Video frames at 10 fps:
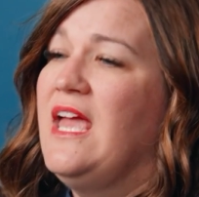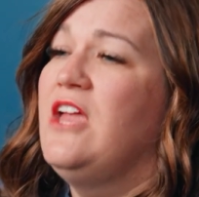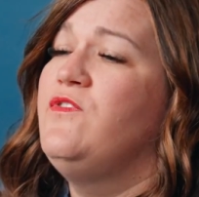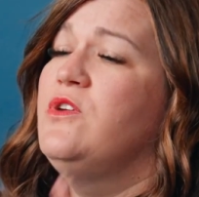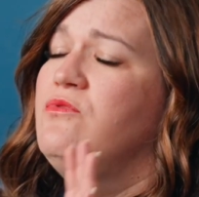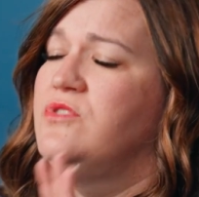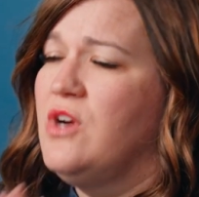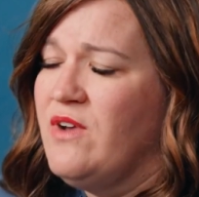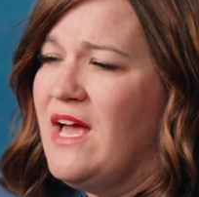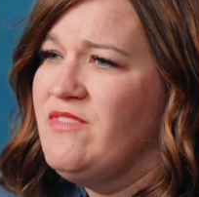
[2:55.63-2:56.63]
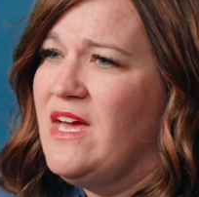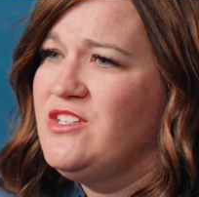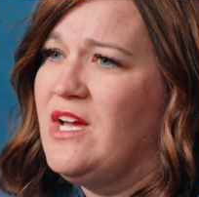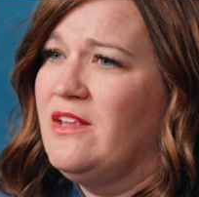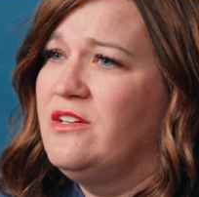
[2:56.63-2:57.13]
If you don't have that
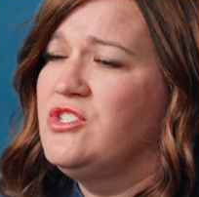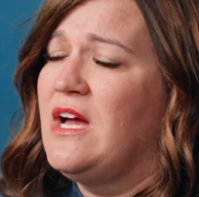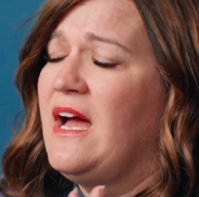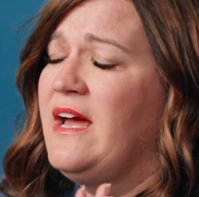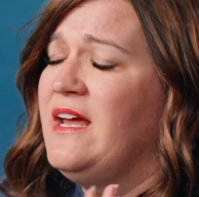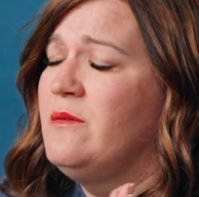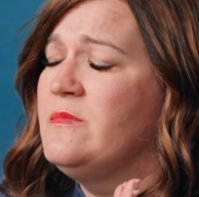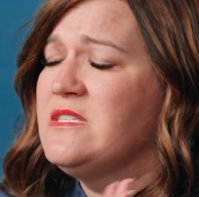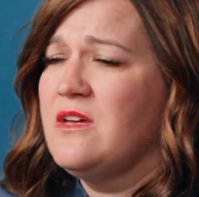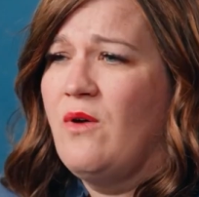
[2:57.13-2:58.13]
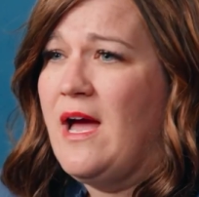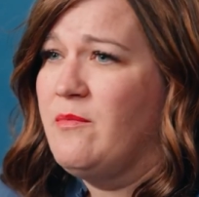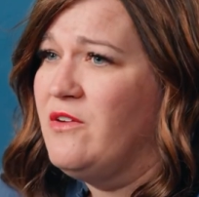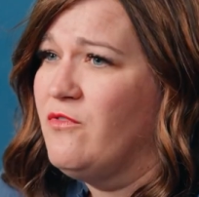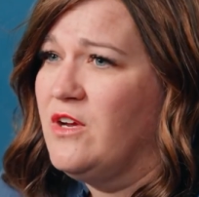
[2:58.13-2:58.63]
challenge, I am so
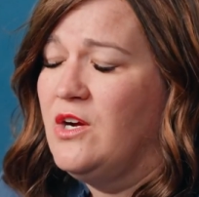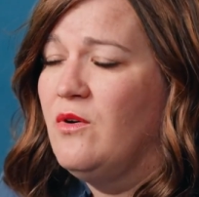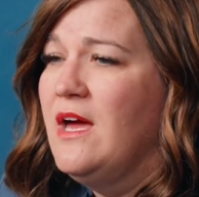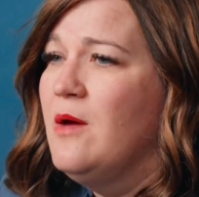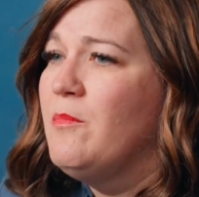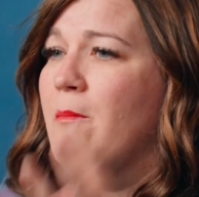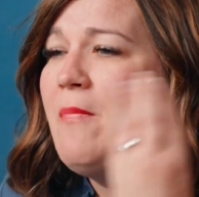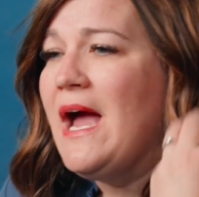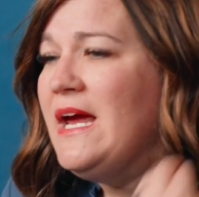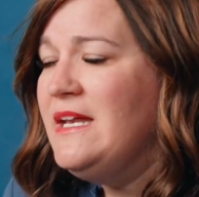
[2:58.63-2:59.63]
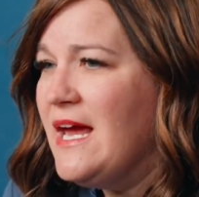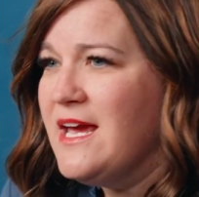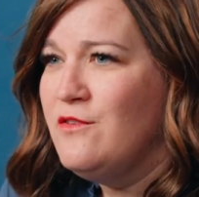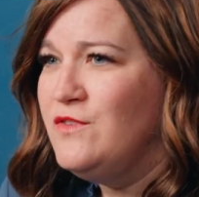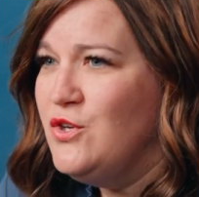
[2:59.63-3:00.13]
happy for you. But my
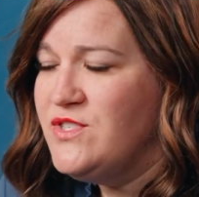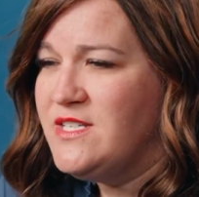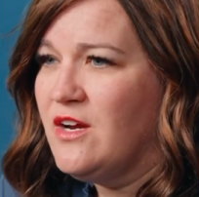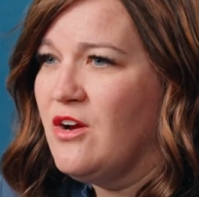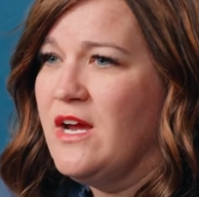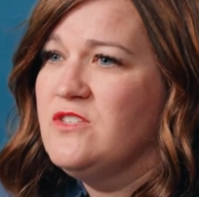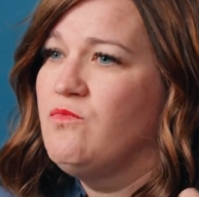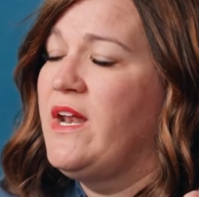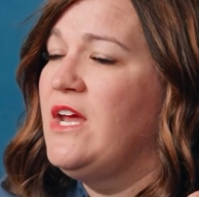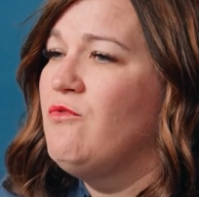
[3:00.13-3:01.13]
negative news ticker is running